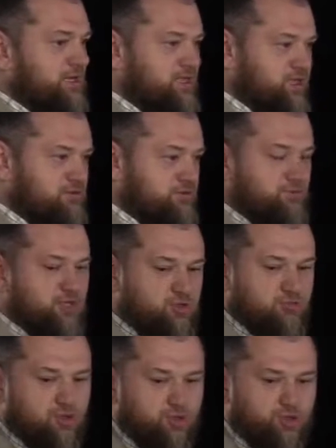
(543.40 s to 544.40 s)
that will be
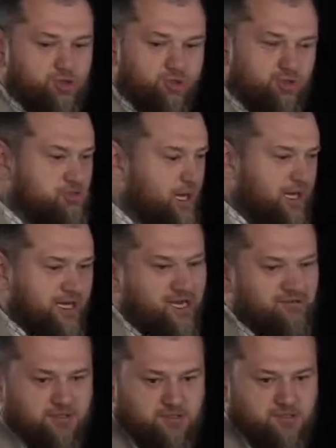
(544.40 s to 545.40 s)
tomorrow 2, I
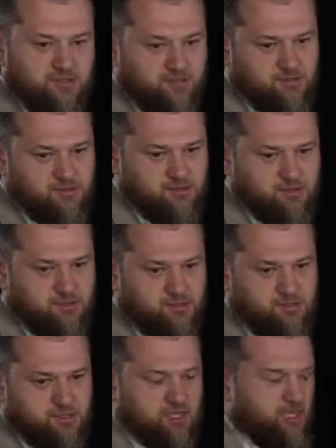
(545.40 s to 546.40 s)
love it.
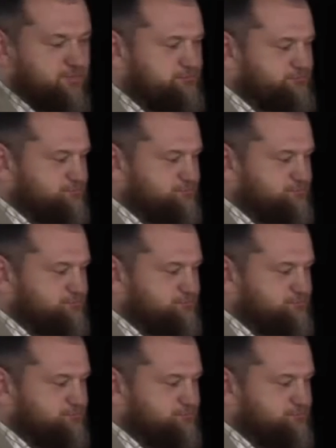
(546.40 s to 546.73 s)
Okay?